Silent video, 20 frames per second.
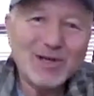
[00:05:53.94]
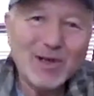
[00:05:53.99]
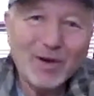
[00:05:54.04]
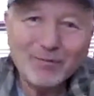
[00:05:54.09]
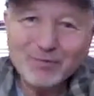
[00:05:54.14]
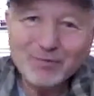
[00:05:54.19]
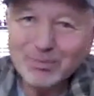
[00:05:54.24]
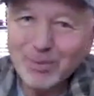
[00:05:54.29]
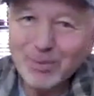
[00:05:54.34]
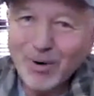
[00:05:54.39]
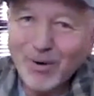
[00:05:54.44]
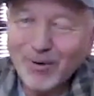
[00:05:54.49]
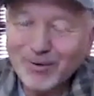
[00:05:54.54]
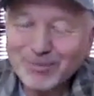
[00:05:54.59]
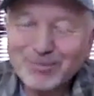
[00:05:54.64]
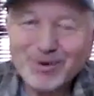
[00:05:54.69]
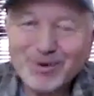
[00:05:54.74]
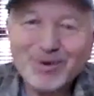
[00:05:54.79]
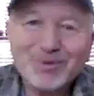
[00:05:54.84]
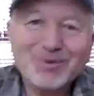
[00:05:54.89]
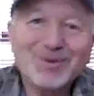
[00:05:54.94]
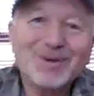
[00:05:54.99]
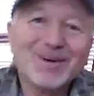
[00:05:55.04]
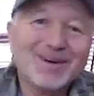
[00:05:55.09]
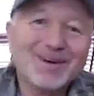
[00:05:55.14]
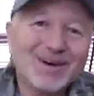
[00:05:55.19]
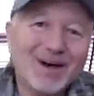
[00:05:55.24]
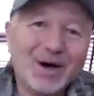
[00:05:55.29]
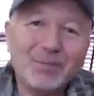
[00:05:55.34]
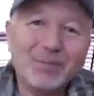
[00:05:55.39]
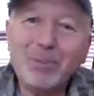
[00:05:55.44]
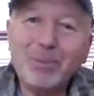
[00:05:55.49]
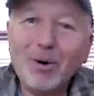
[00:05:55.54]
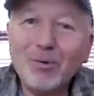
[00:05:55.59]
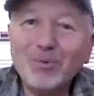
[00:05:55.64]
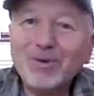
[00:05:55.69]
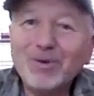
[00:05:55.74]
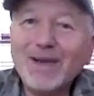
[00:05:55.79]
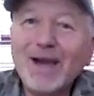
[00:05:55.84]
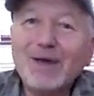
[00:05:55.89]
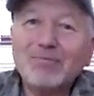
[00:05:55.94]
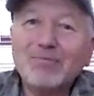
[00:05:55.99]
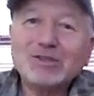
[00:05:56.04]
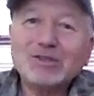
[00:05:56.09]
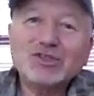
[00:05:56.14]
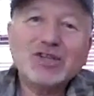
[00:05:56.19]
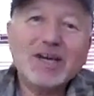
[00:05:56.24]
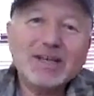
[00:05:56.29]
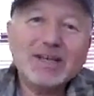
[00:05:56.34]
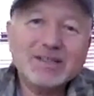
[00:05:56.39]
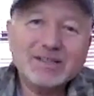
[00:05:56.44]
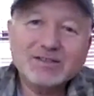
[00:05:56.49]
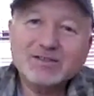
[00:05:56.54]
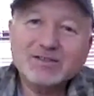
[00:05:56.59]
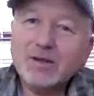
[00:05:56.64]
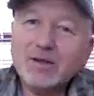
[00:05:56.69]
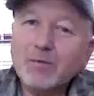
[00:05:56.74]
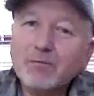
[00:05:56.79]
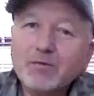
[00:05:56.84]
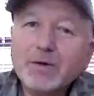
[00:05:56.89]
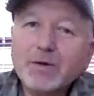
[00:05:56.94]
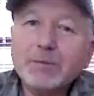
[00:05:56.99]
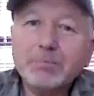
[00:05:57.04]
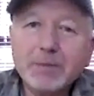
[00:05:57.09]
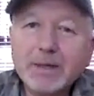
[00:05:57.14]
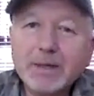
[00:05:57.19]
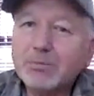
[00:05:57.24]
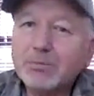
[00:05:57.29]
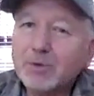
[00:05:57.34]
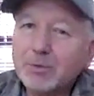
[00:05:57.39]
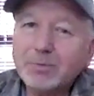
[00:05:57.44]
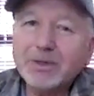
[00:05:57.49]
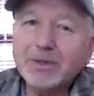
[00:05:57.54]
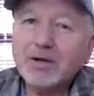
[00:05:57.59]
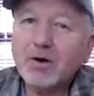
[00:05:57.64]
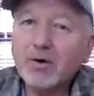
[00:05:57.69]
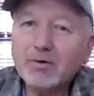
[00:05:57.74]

love the park mode. Bottle cap reject is something people have been